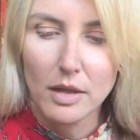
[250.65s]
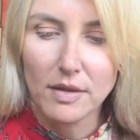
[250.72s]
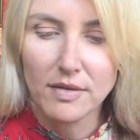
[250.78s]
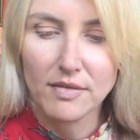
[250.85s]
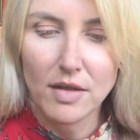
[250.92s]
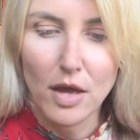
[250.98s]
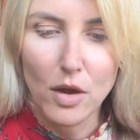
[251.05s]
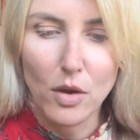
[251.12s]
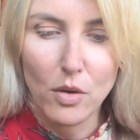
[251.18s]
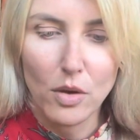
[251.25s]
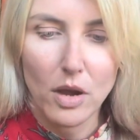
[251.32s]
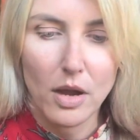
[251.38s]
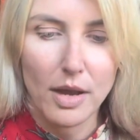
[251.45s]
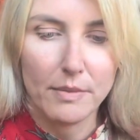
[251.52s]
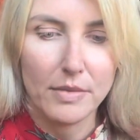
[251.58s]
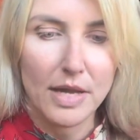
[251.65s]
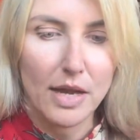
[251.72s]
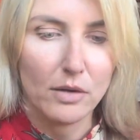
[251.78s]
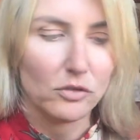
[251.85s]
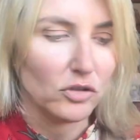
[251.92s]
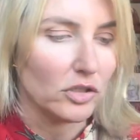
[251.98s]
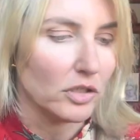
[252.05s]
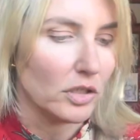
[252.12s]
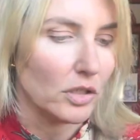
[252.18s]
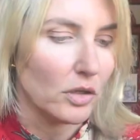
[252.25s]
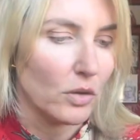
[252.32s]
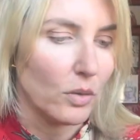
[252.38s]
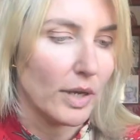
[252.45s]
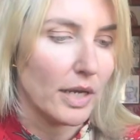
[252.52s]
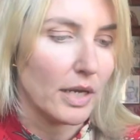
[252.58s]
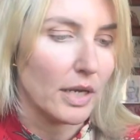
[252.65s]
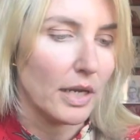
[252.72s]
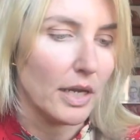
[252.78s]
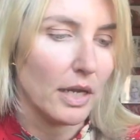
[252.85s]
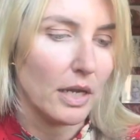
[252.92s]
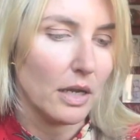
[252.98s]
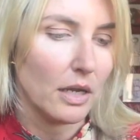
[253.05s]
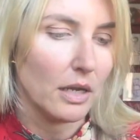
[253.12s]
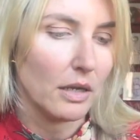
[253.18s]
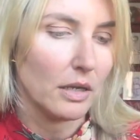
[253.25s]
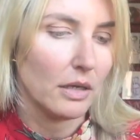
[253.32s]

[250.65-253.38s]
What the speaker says: So I'm now just going to quickly,